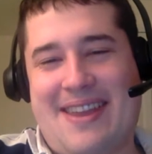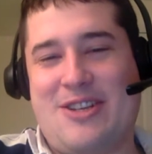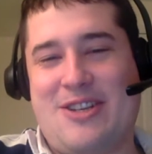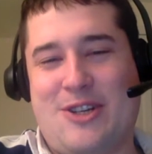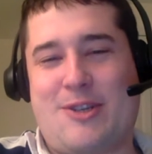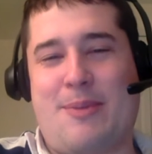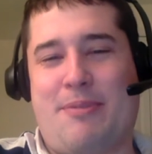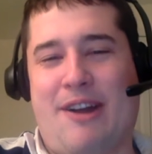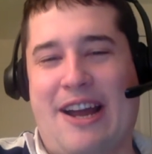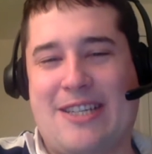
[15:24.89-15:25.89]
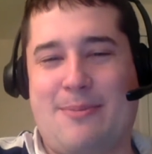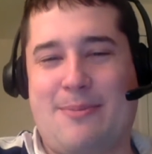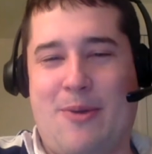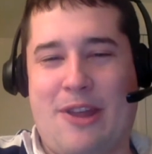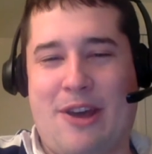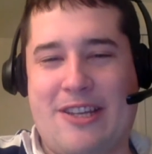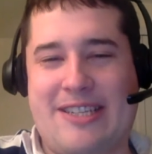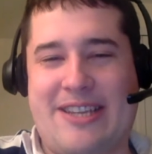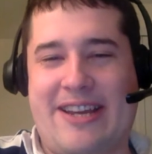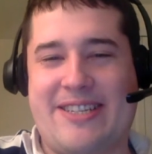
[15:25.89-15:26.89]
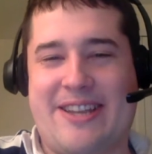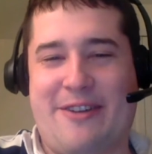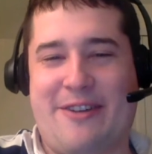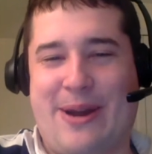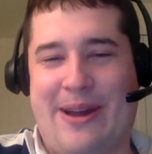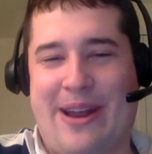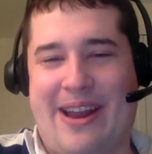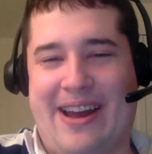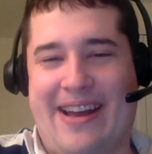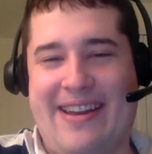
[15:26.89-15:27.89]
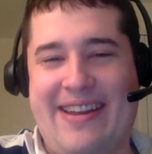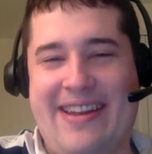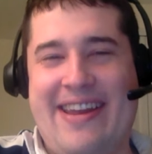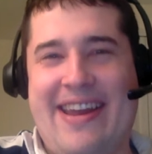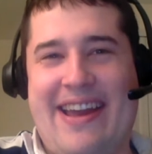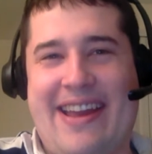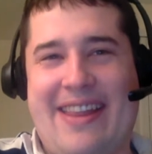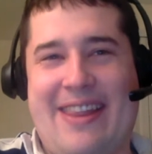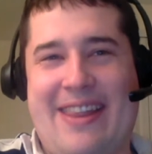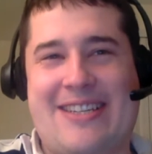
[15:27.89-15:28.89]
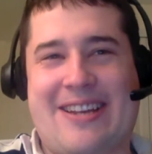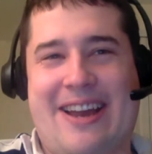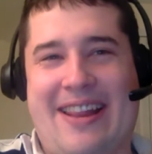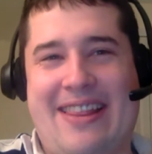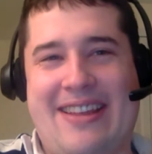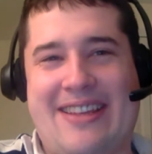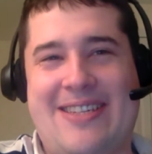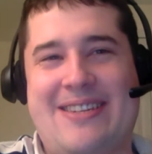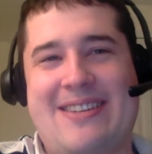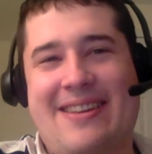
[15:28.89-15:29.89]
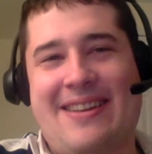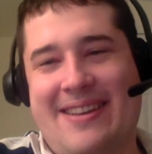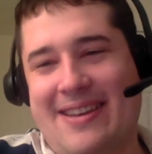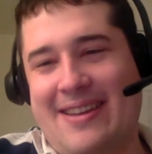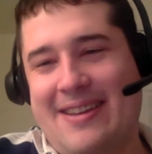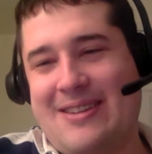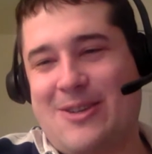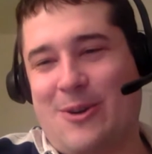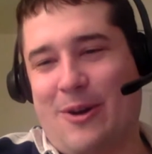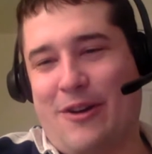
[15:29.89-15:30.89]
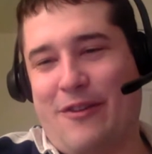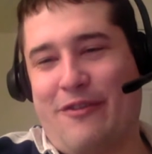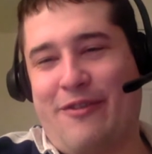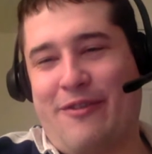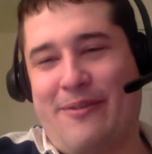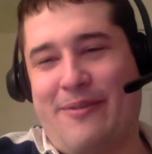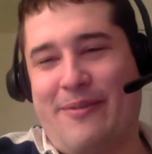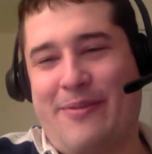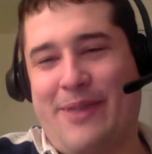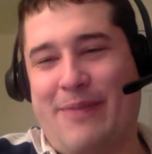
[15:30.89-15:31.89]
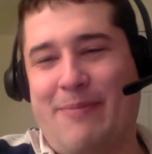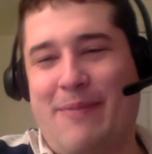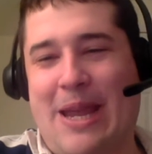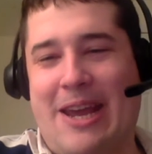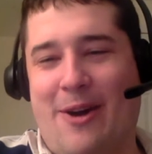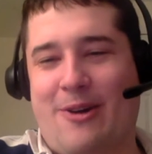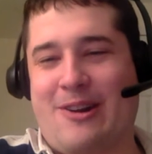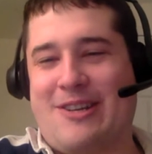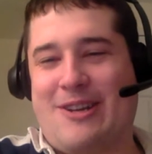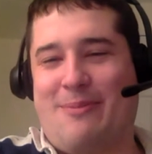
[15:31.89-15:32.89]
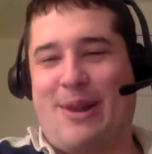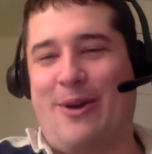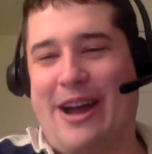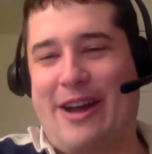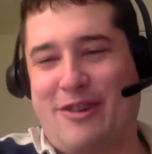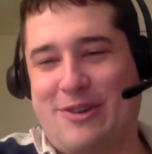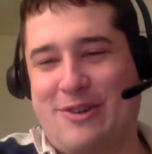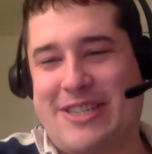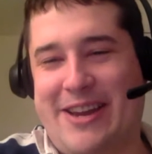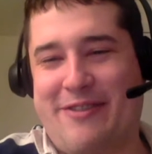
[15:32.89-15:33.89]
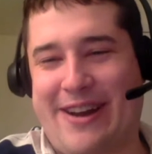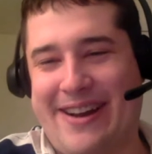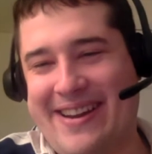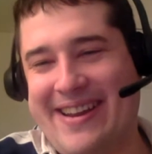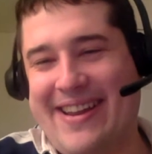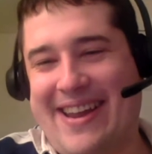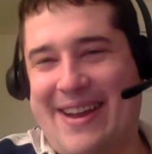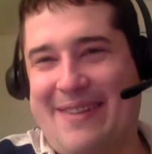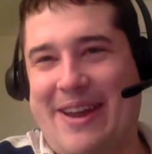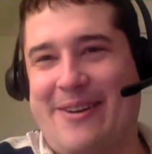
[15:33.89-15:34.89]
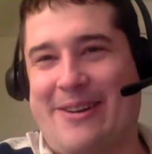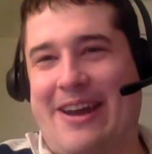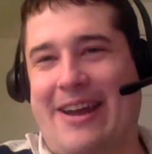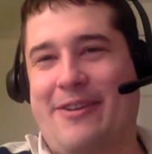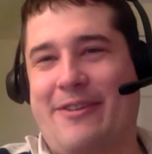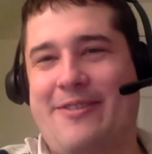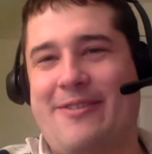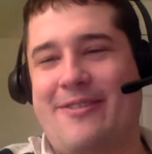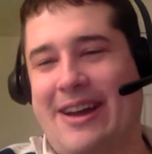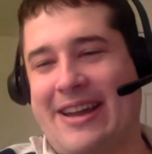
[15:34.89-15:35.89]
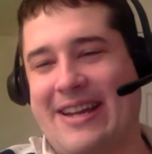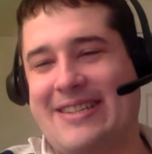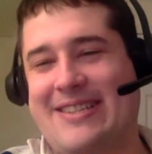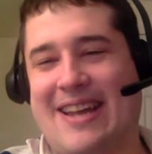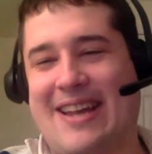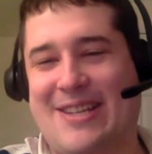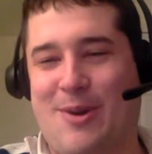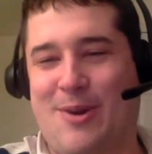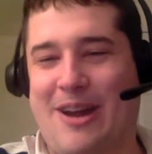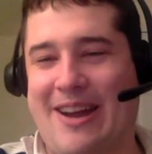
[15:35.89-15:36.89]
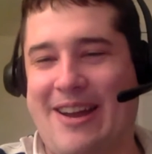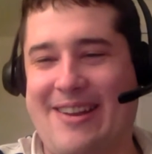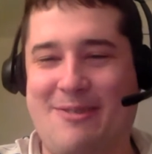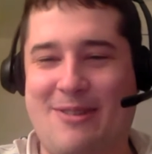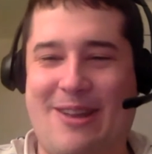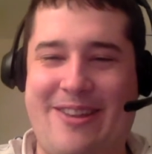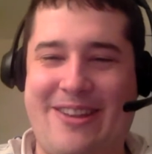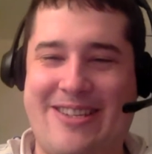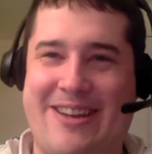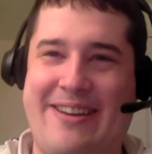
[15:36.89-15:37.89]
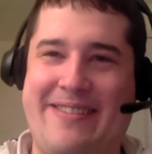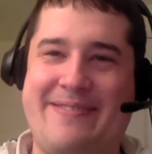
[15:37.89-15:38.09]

It just surprised me with all this Dez stuff going on, and then they sign this sort of mediocre to below average receiver. And I'm like, okay, I guess that's where we're headed with all this, huh?